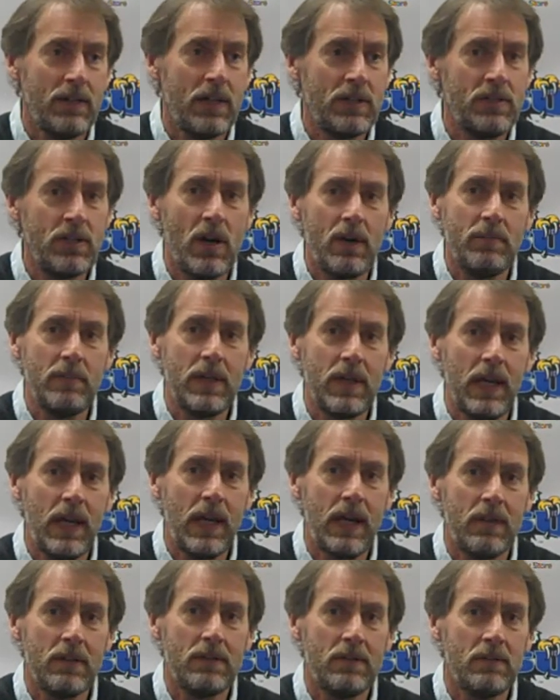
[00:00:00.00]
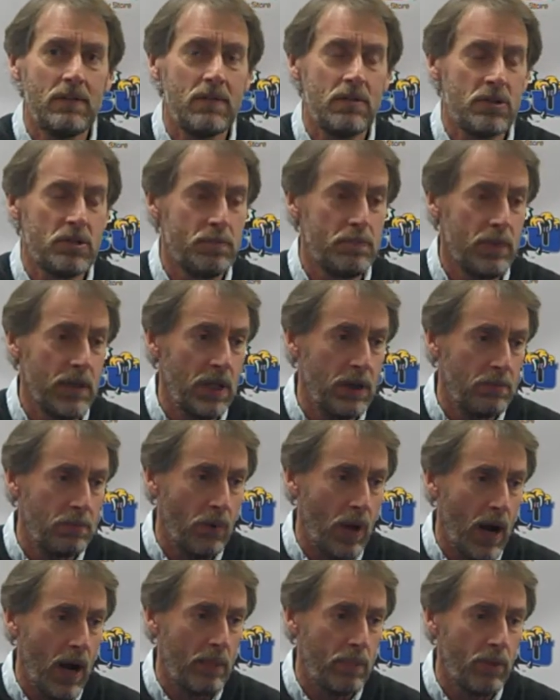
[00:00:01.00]
They taught me how to speak
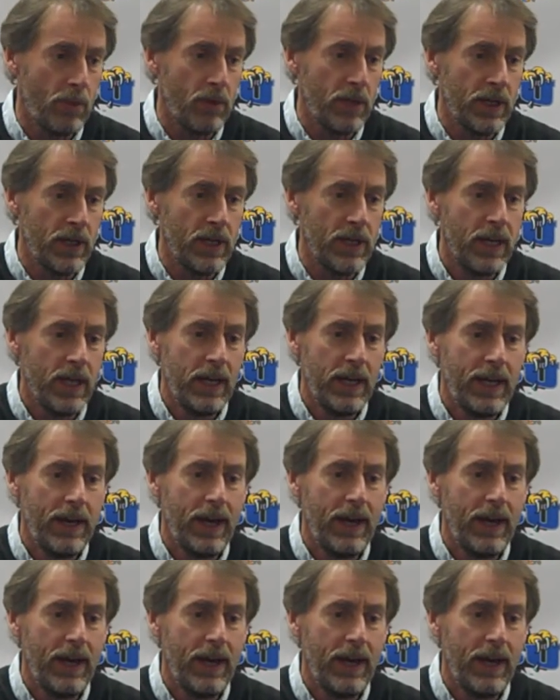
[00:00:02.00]
properly.